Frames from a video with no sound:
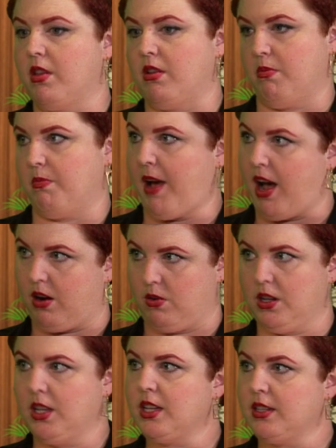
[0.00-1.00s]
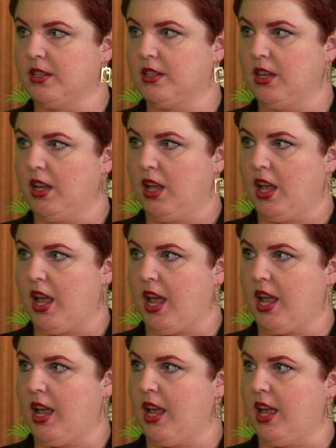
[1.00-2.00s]
they're powerless
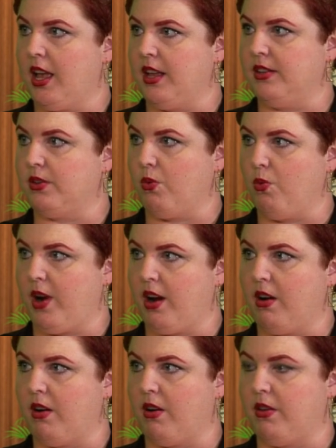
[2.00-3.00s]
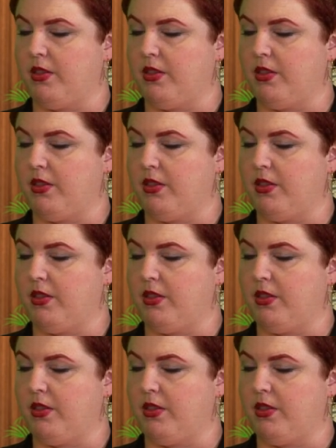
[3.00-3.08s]
and where